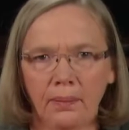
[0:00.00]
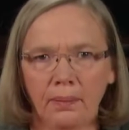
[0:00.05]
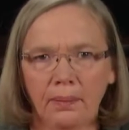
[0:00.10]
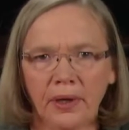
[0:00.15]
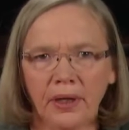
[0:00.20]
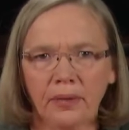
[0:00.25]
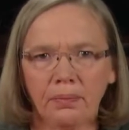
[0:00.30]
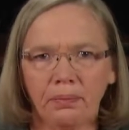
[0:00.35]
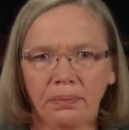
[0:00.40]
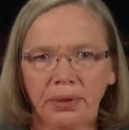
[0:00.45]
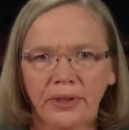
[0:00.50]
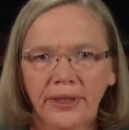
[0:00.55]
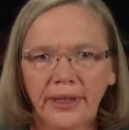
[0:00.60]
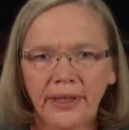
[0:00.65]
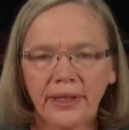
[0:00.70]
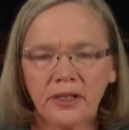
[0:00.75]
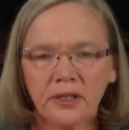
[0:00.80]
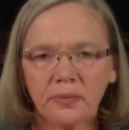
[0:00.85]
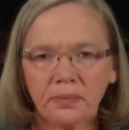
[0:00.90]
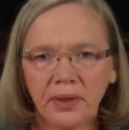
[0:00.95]
But
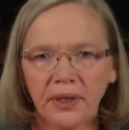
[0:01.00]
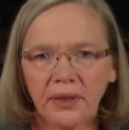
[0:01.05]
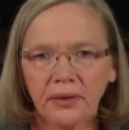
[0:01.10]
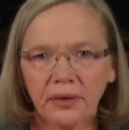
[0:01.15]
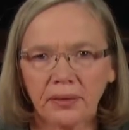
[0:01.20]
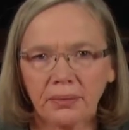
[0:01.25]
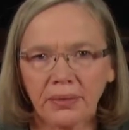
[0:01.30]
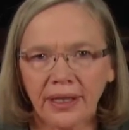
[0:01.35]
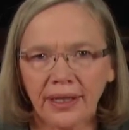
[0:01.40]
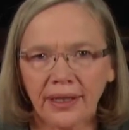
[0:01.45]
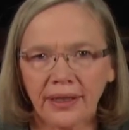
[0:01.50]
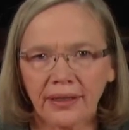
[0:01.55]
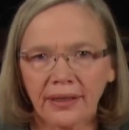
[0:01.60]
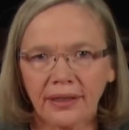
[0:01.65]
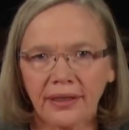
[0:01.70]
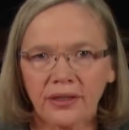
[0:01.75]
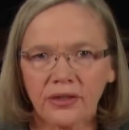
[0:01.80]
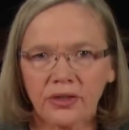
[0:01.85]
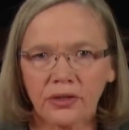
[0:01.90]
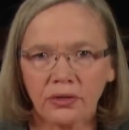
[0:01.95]
please bear in mind,
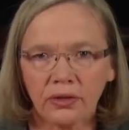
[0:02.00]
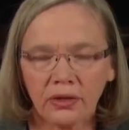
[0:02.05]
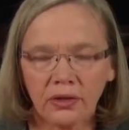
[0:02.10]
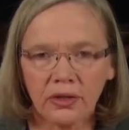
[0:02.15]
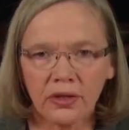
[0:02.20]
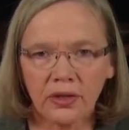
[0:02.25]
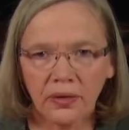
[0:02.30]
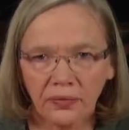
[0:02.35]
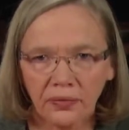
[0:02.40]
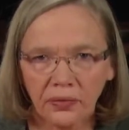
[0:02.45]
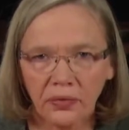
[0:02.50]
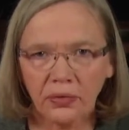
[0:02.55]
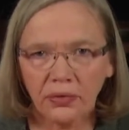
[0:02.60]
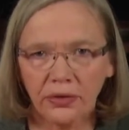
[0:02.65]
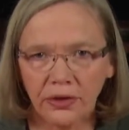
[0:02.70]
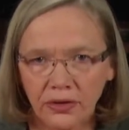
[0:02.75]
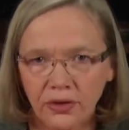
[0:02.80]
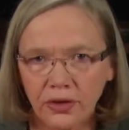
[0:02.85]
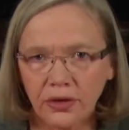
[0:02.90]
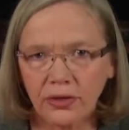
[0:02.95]
it is not for
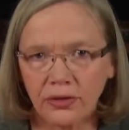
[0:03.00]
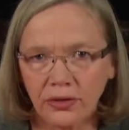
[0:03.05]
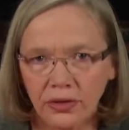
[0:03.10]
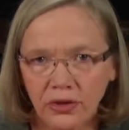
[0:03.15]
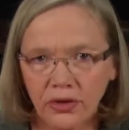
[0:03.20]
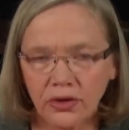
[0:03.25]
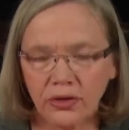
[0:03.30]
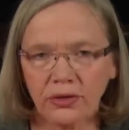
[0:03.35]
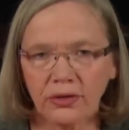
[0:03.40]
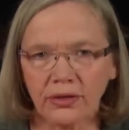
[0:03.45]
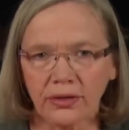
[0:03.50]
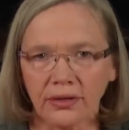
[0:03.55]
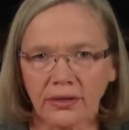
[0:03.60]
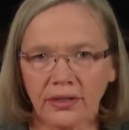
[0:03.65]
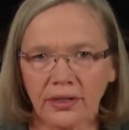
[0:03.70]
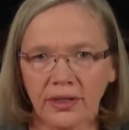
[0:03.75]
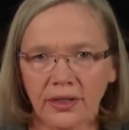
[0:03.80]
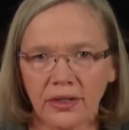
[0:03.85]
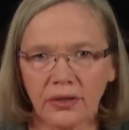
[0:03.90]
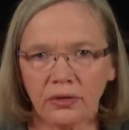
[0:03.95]
the junior
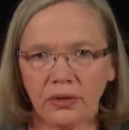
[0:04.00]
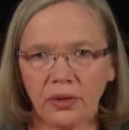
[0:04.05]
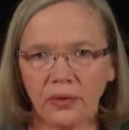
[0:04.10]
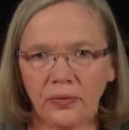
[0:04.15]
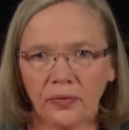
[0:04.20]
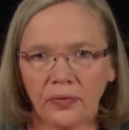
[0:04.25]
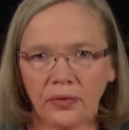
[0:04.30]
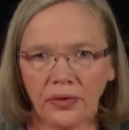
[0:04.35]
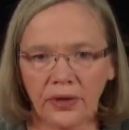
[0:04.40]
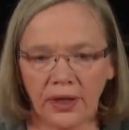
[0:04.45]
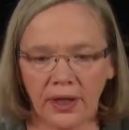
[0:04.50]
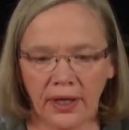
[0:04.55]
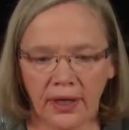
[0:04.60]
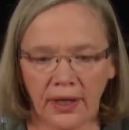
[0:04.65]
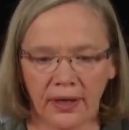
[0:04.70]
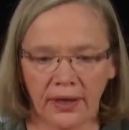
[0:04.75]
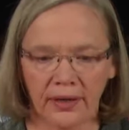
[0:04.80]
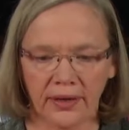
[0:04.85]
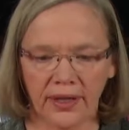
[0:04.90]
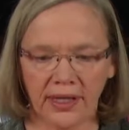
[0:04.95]
student. It's not for
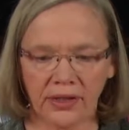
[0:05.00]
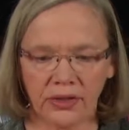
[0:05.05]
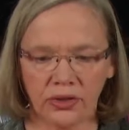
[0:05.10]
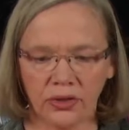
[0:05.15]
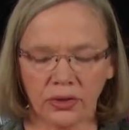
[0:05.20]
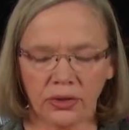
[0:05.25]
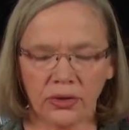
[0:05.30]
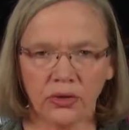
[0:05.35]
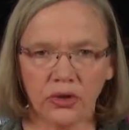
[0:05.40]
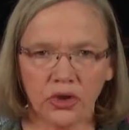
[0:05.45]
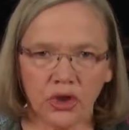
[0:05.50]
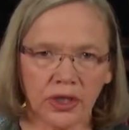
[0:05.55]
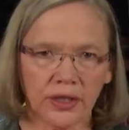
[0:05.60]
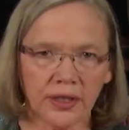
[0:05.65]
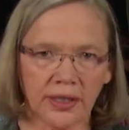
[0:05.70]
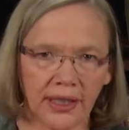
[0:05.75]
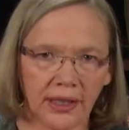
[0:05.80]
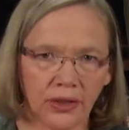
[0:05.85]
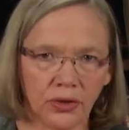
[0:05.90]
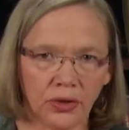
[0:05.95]
that student
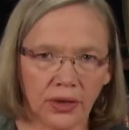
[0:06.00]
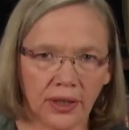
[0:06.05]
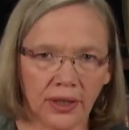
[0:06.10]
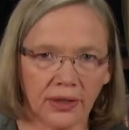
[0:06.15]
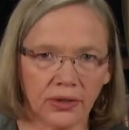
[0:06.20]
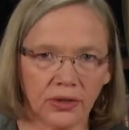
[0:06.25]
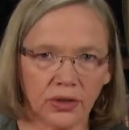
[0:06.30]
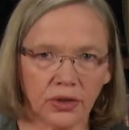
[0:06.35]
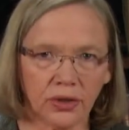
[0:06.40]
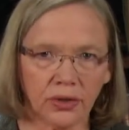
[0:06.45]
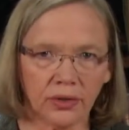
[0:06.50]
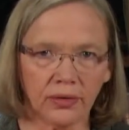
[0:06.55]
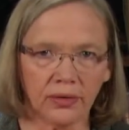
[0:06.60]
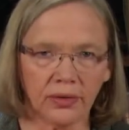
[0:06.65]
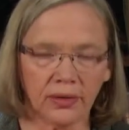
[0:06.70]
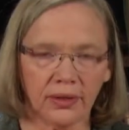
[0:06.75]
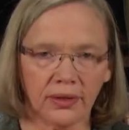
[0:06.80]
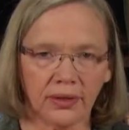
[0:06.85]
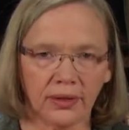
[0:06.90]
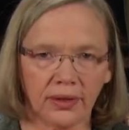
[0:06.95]
just entering into
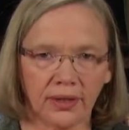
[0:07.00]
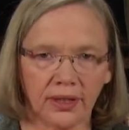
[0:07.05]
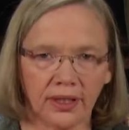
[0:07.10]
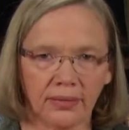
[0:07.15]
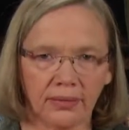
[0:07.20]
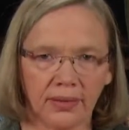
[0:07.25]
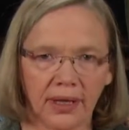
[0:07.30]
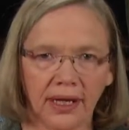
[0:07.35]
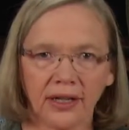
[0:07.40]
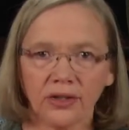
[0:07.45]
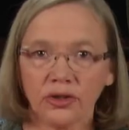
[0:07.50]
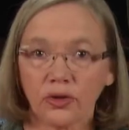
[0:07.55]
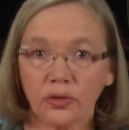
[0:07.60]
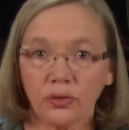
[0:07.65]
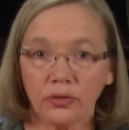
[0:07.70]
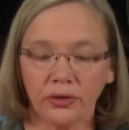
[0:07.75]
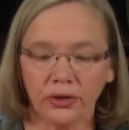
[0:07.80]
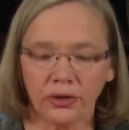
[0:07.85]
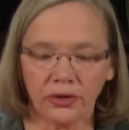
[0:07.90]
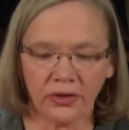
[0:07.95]
high
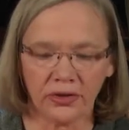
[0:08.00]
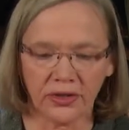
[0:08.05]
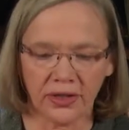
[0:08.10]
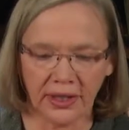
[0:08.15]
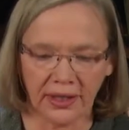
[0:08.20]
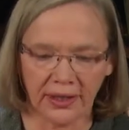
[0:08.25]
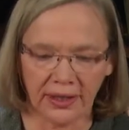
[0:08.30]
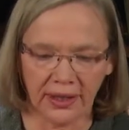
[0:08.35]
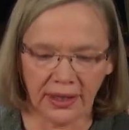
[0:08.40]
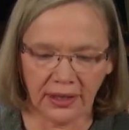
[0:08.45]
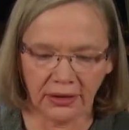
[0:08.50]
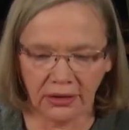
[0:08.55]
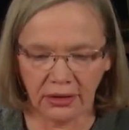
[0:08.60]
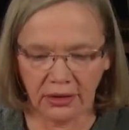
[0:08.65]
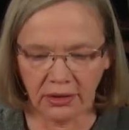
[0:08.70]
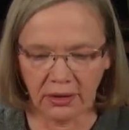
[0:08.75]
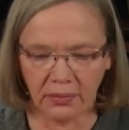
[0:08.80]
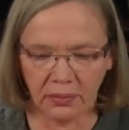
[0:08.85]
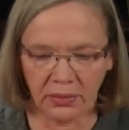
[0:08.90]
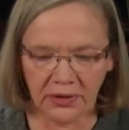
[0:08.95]
school years and now you're
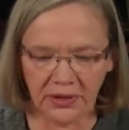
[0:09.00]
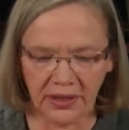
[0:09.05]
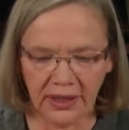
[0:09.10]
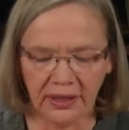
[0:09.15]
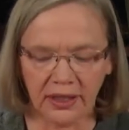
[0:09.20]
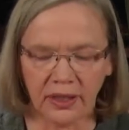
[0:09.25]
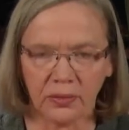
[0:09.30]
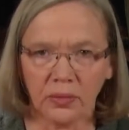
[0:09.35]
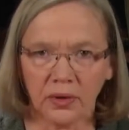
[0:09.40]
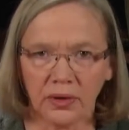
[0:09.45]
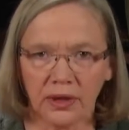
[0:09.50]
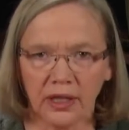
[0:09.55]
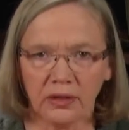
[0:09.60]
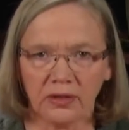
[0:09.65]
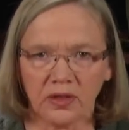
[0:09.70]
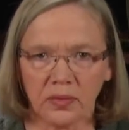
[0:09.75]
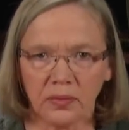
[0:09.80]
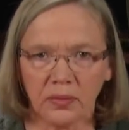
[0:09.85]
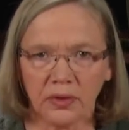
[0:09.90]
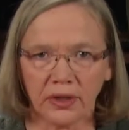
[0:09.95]
going to present them with
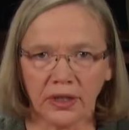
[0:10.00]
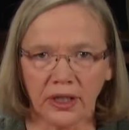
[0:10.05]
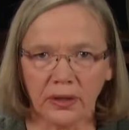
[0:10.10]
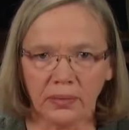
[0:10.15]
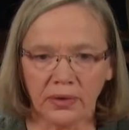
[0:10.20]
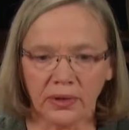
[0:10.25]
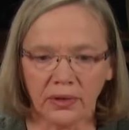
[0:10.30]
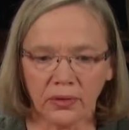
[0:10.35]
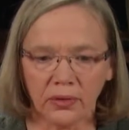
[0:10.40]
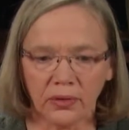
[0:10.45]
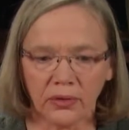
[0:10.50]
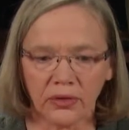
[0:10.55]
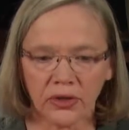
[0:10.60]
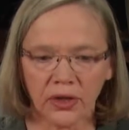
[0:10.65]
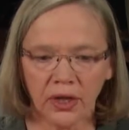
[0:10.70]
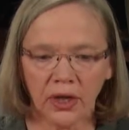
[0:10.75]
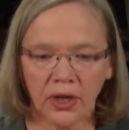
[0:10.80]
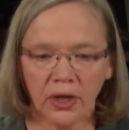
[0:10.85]
this bookkeeping course.